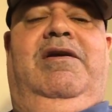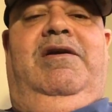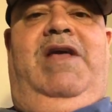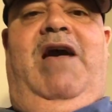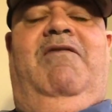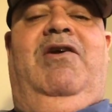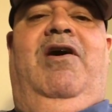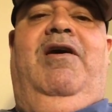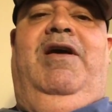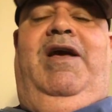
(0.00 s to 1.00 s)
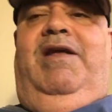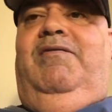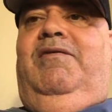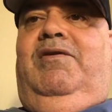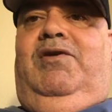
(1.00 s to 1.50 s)
Kavanaugh,
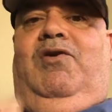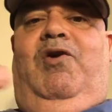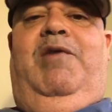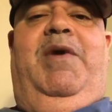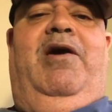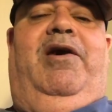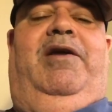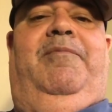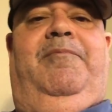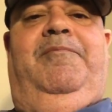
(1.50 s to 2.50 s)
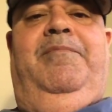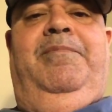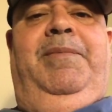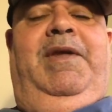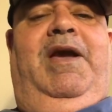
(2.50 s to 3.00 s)
and Coney Barry.
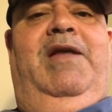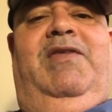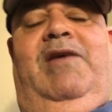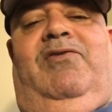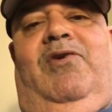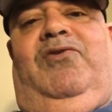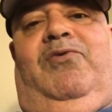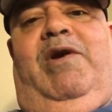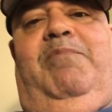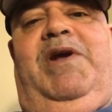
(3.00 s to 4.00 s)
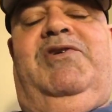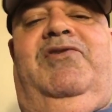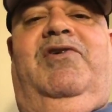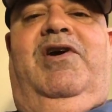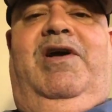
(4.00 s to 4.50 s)
He thinks those 3
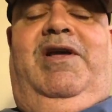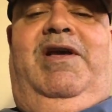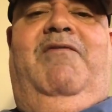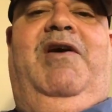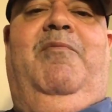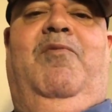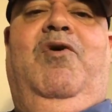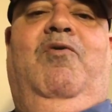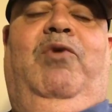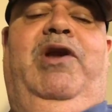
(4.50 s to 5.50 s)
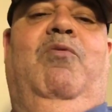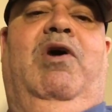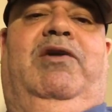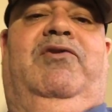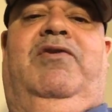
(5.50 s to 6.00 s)
bitches are going to give him what he
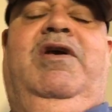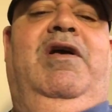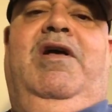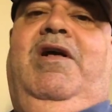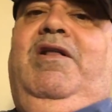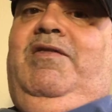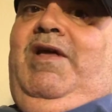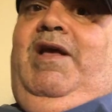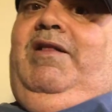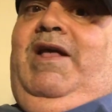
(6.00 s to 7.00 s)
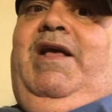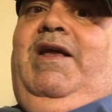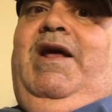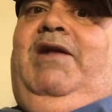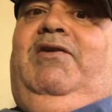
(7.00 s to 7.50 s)
wants. They
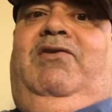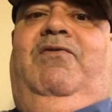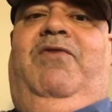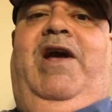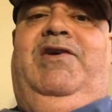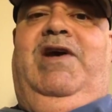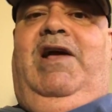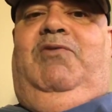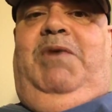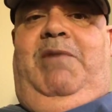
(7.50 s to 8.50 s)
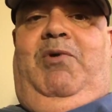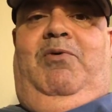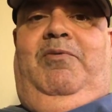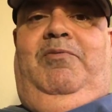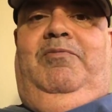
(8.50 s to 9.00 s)
cannot disenfranchise people.
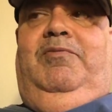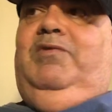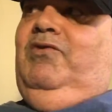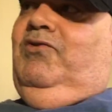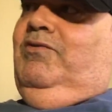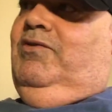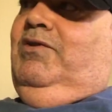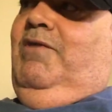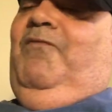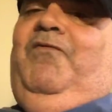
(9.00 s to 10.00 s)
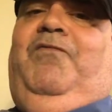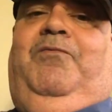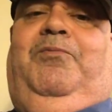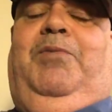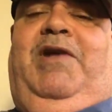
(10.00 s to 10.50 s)
The
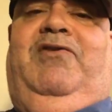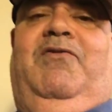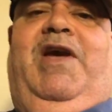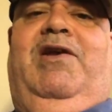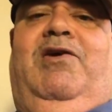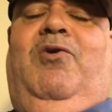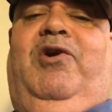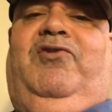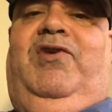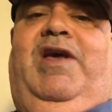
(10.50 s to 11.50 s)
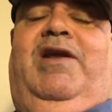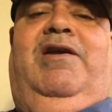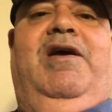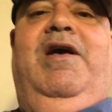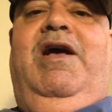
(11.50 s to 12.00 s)
Pennsylvania court said it.
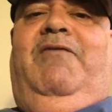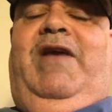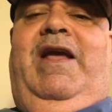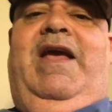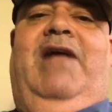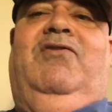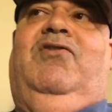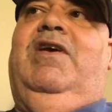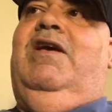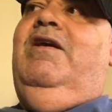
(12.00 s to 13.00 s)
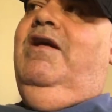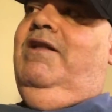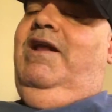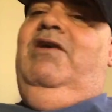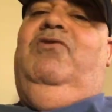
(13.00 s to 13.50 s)
If they can't see
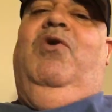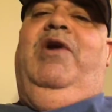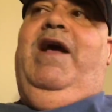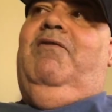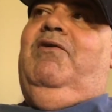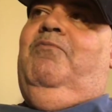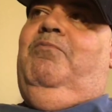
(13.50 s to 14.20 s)
that he's going after